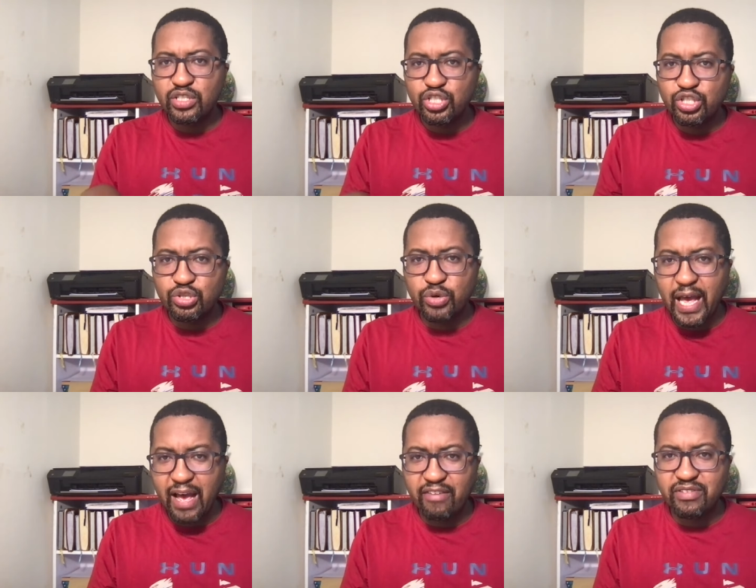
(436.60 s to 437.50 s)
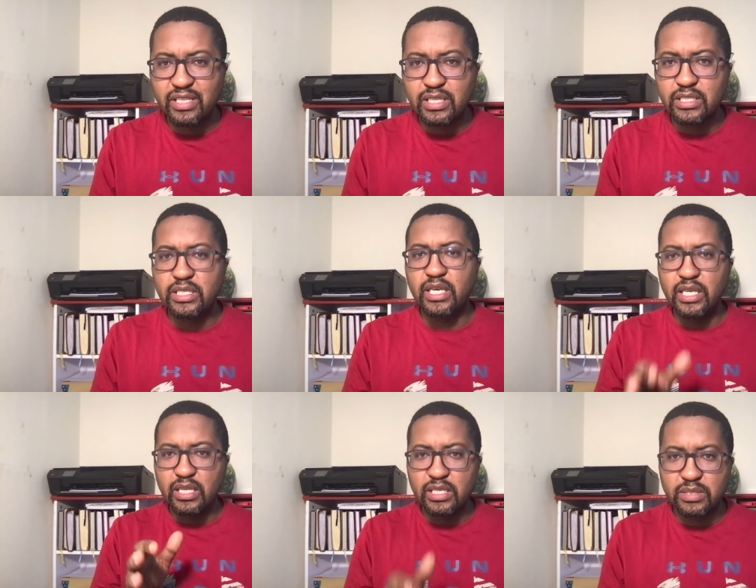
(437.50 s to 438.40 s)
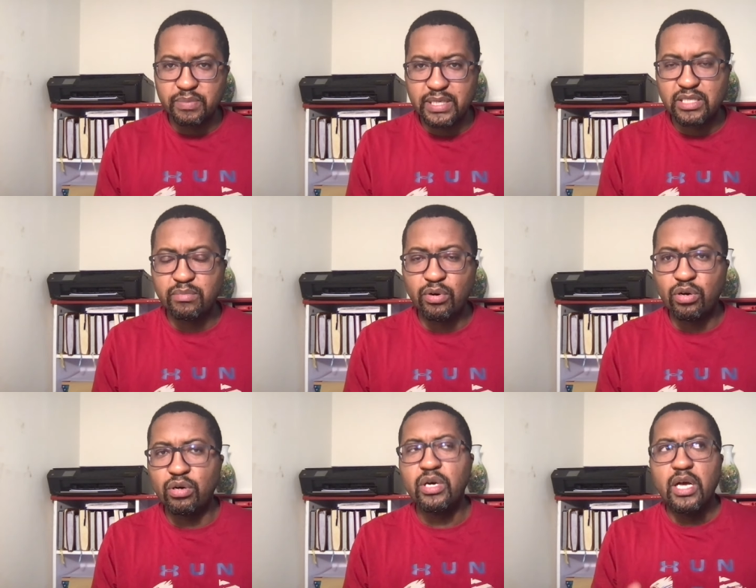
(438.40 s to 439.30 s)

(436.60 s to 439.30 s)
to have this indispensable